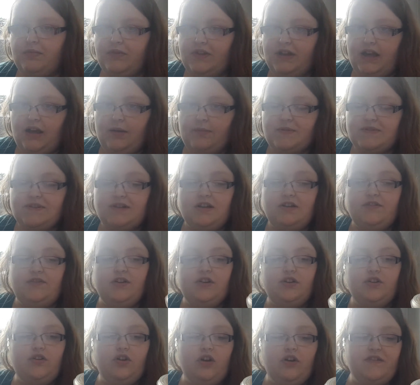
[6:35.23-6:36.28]
the apple cider
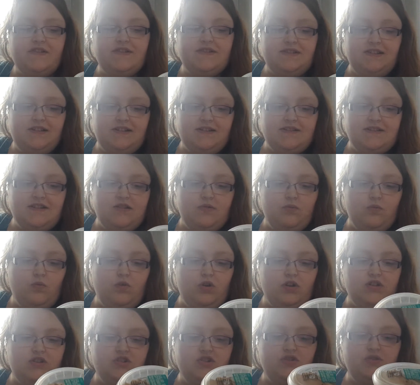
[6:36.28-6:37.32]
vinegar obviously because I don't
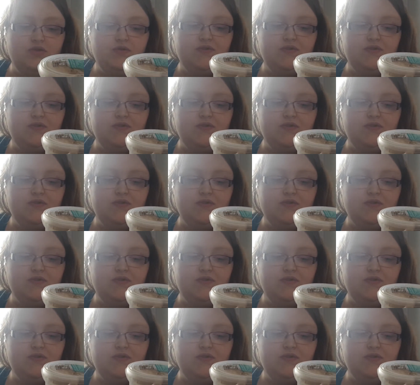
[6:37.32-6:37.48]
want to